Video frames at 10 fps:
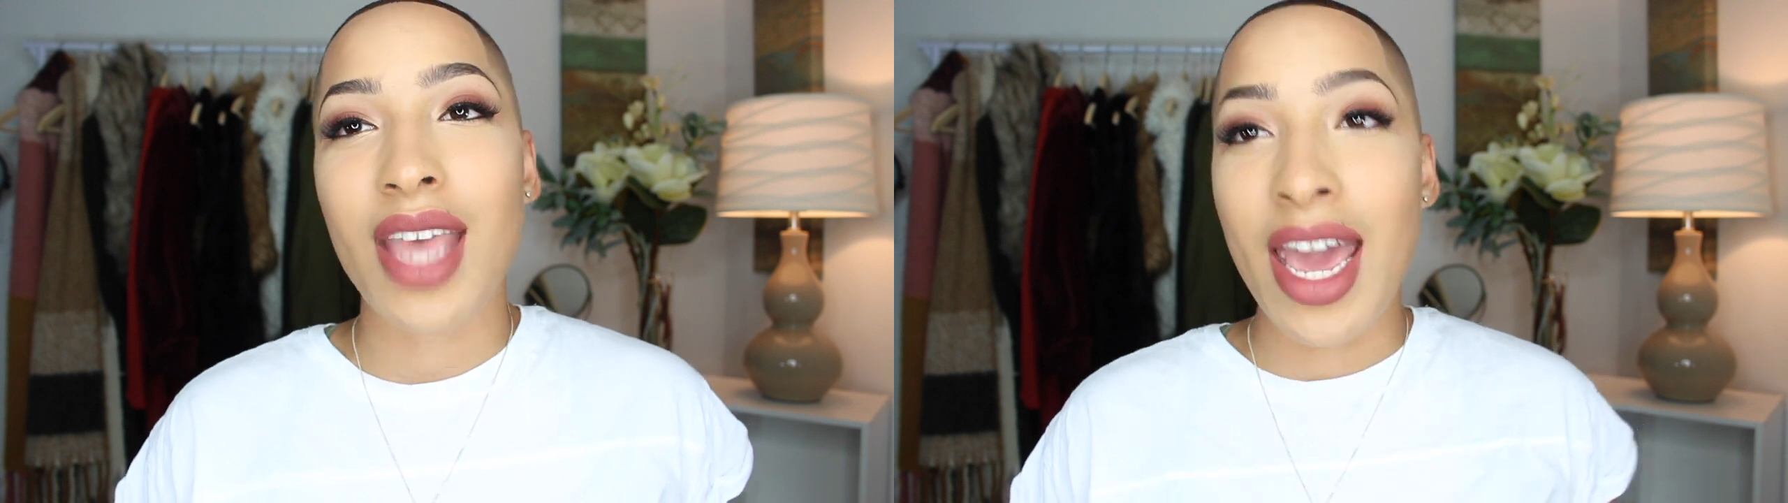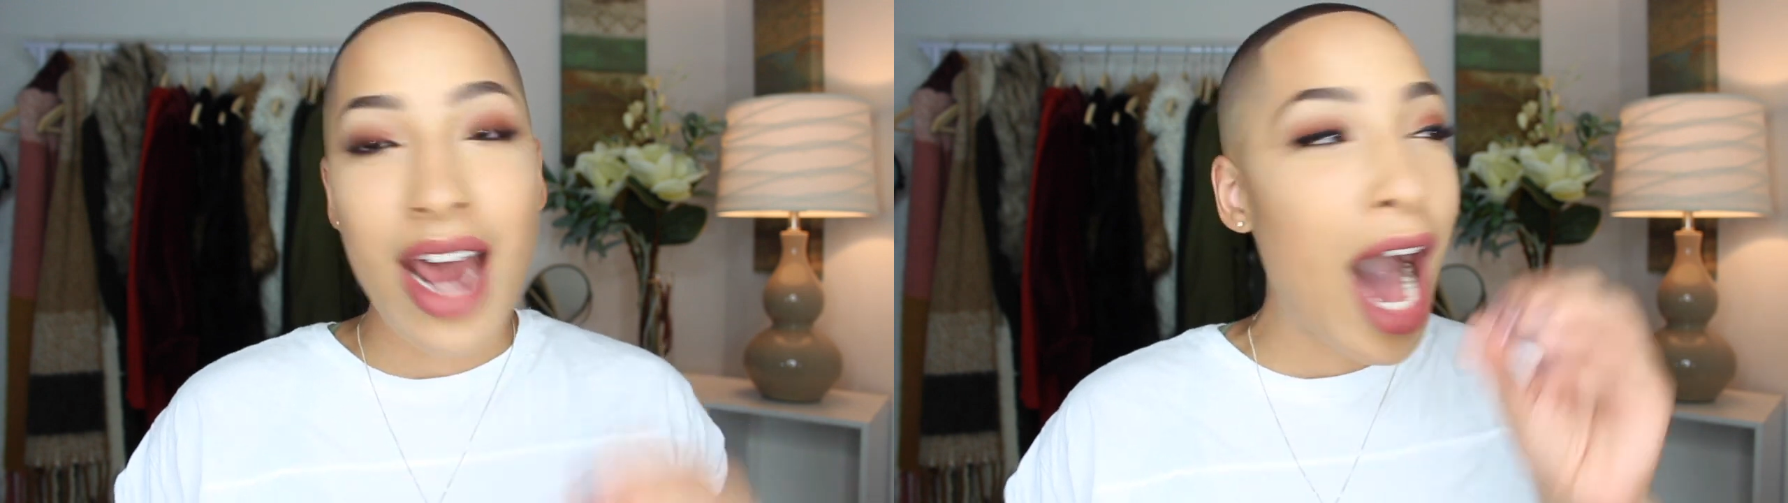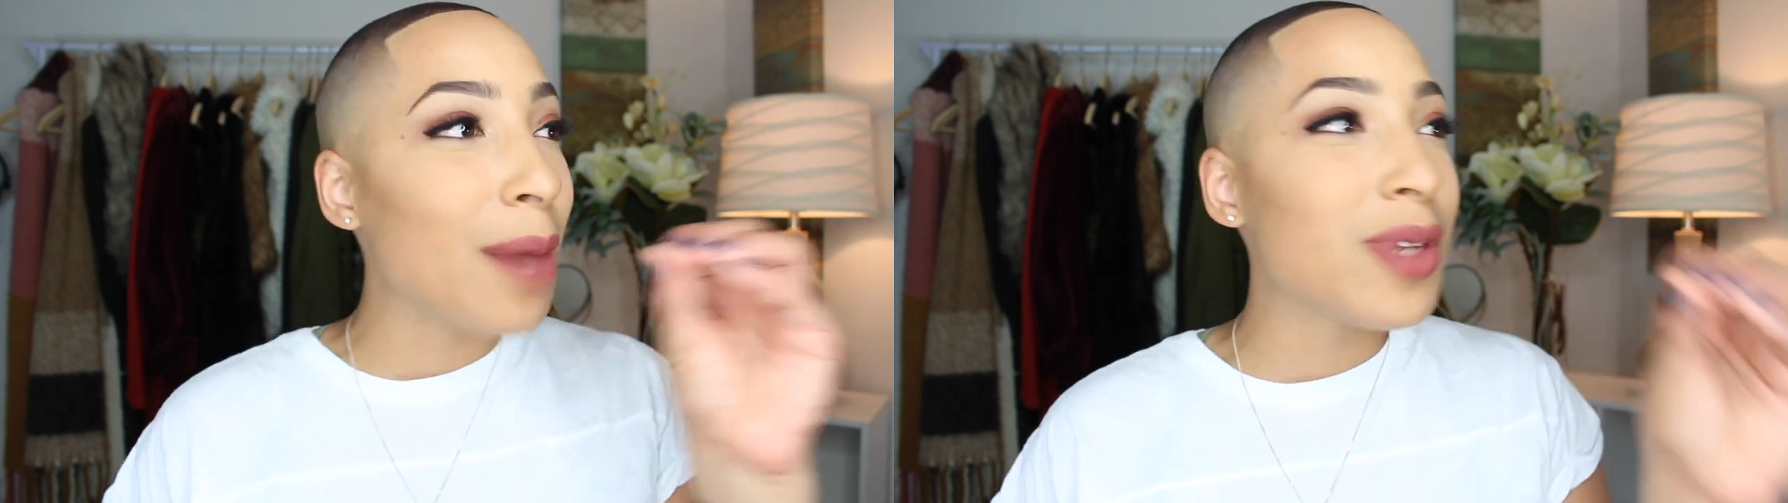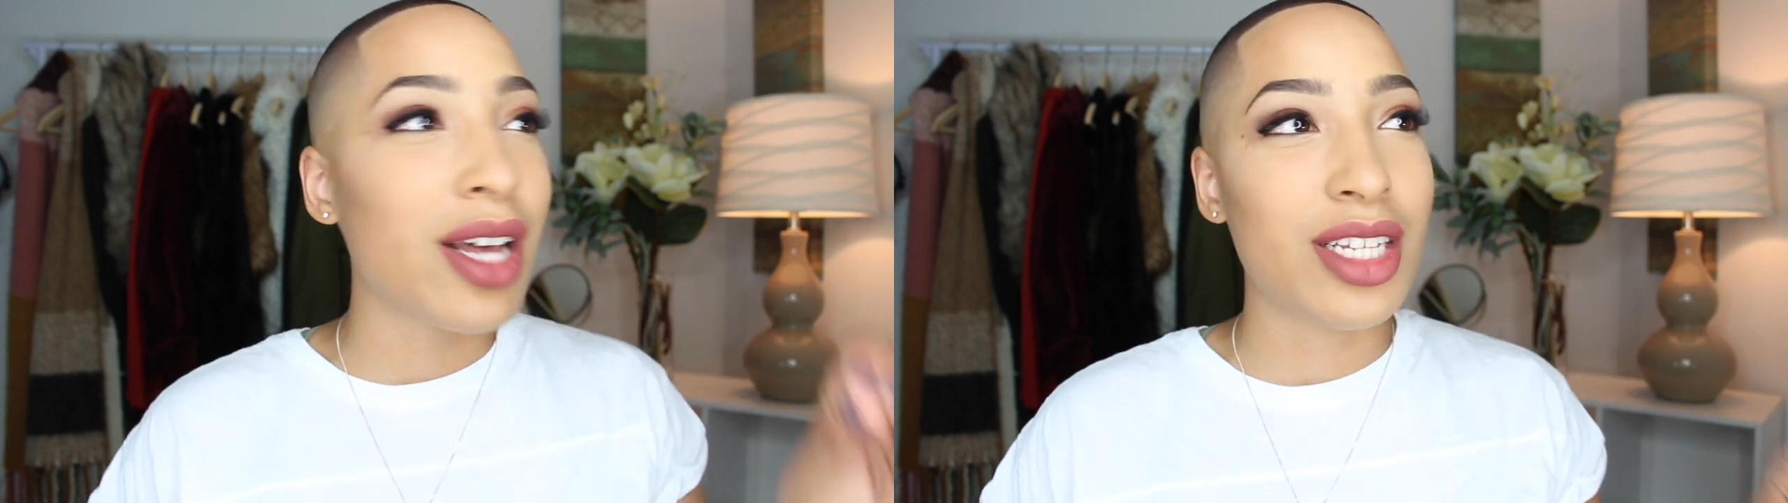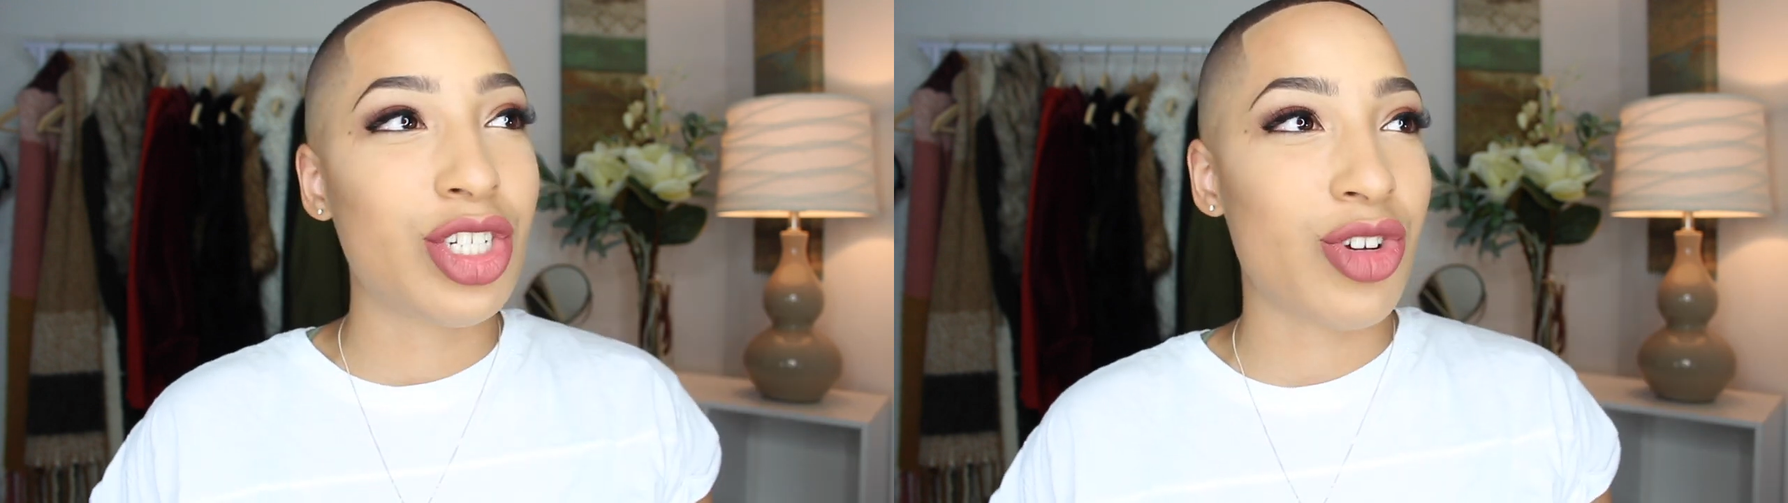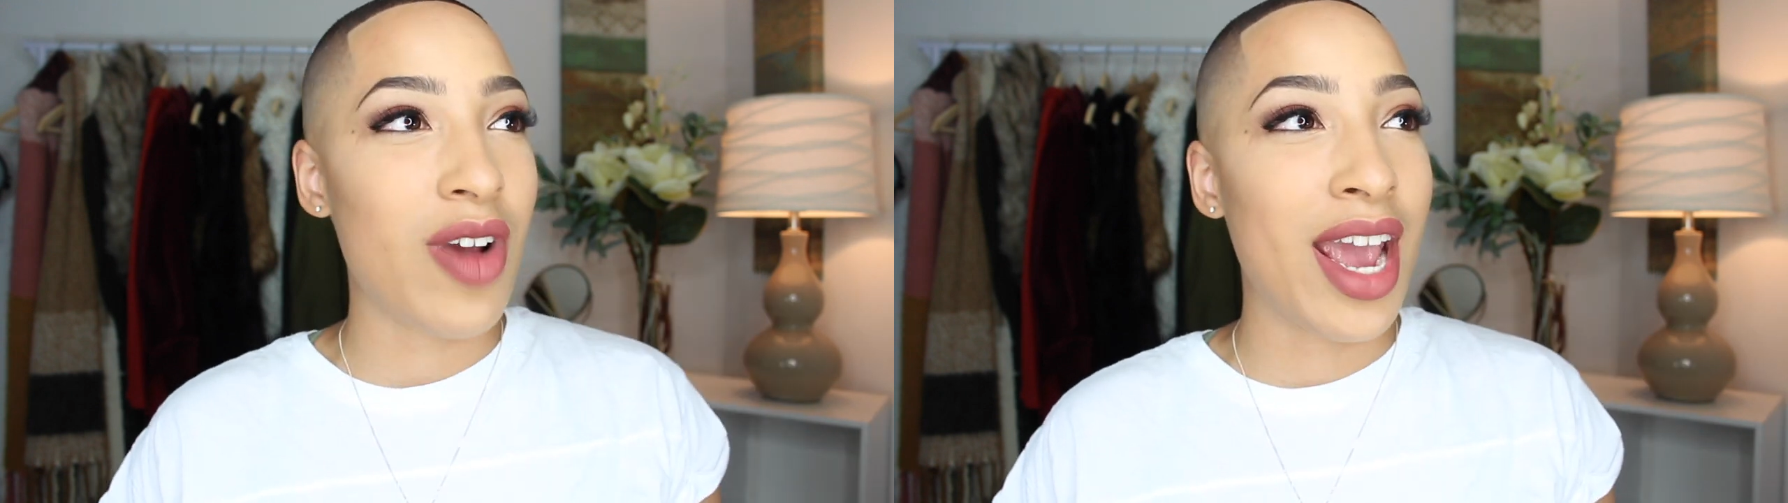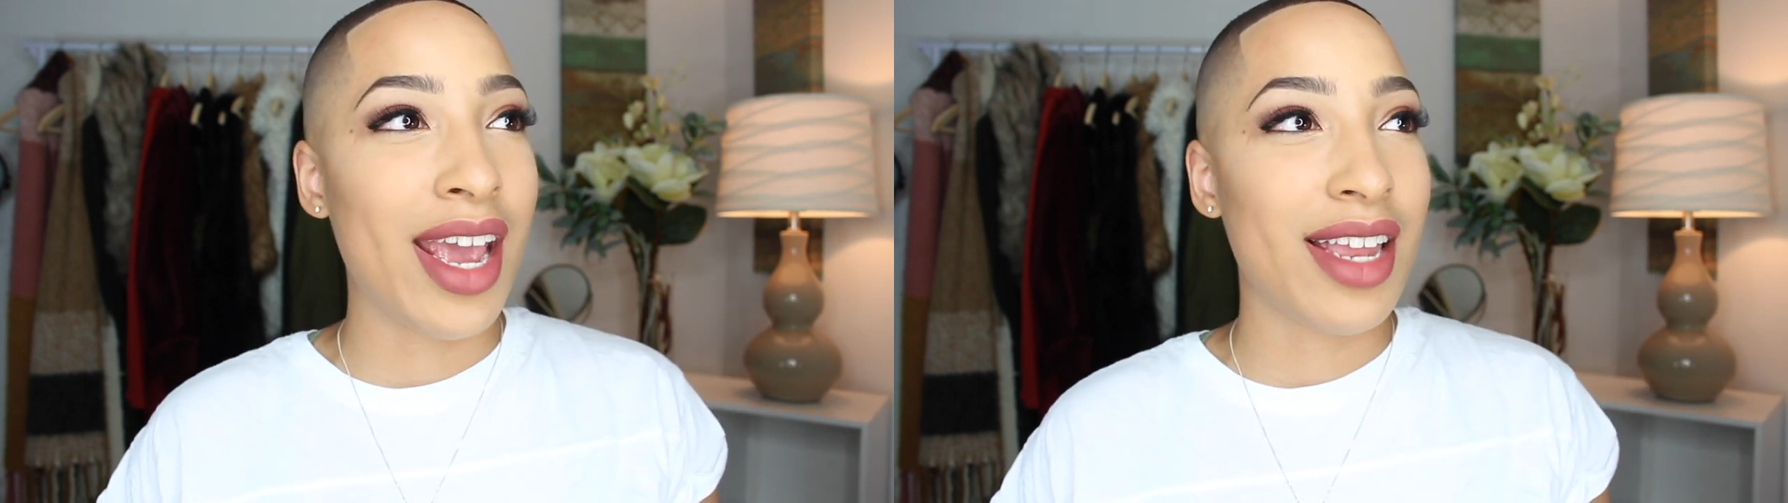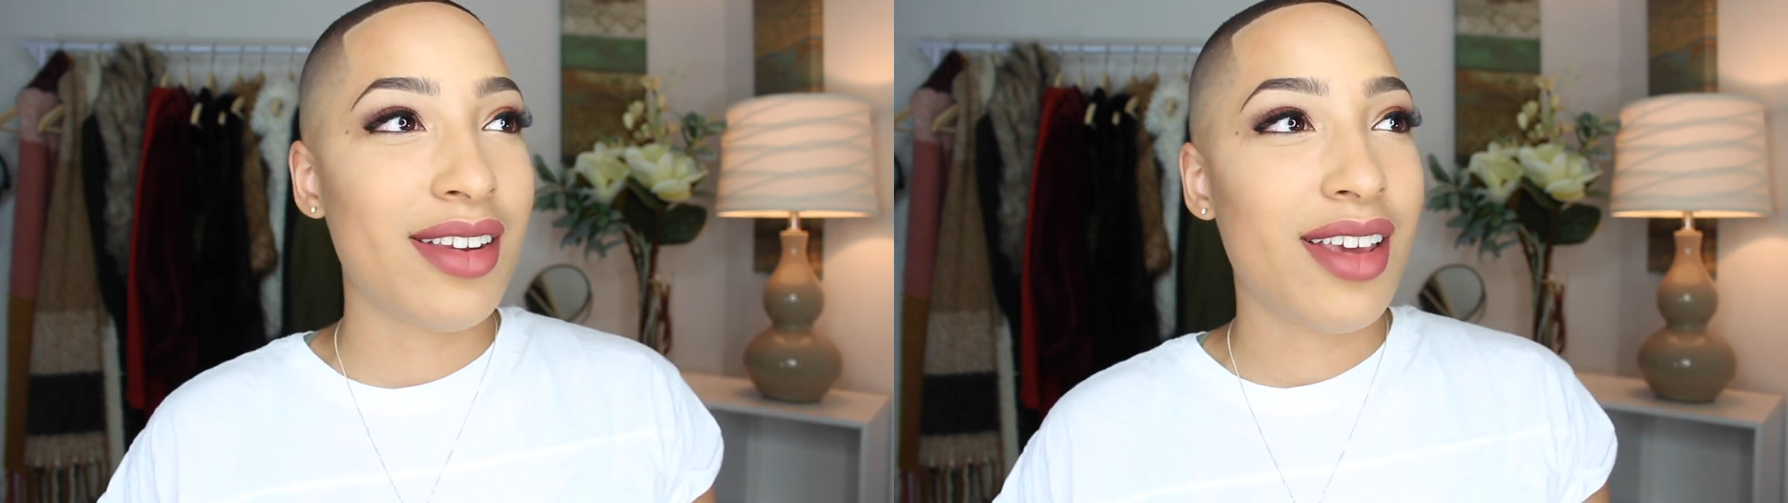and hopped on the
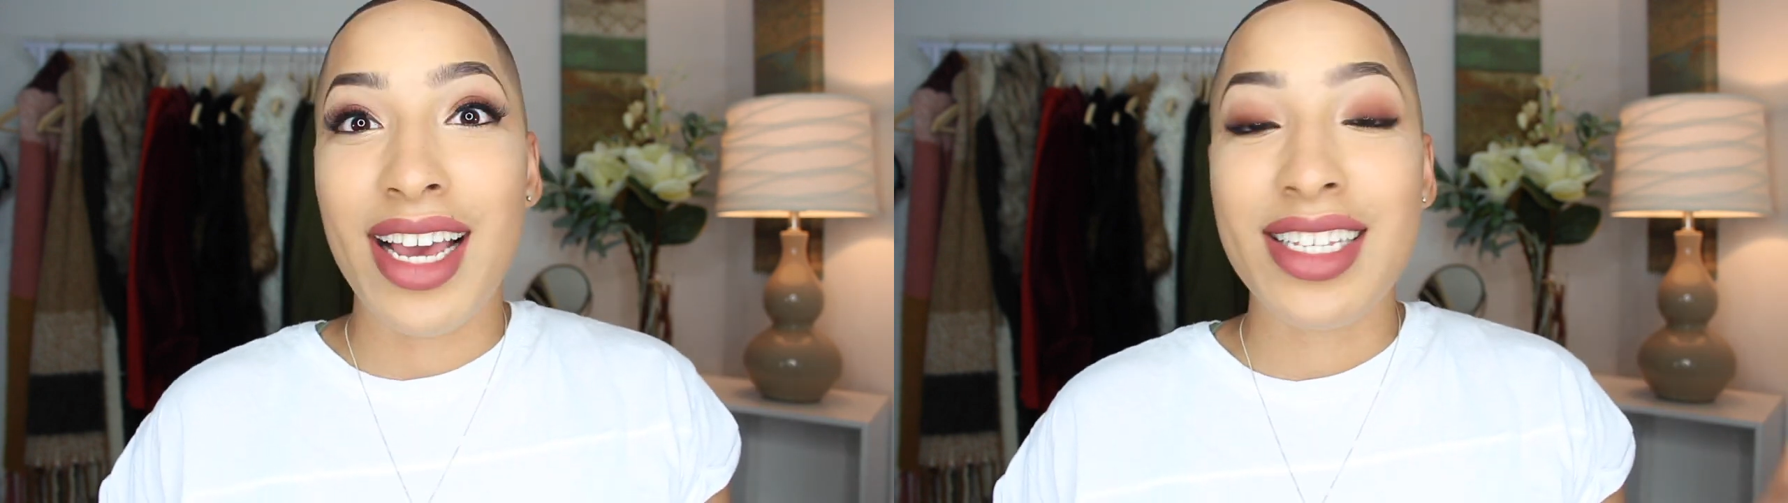train,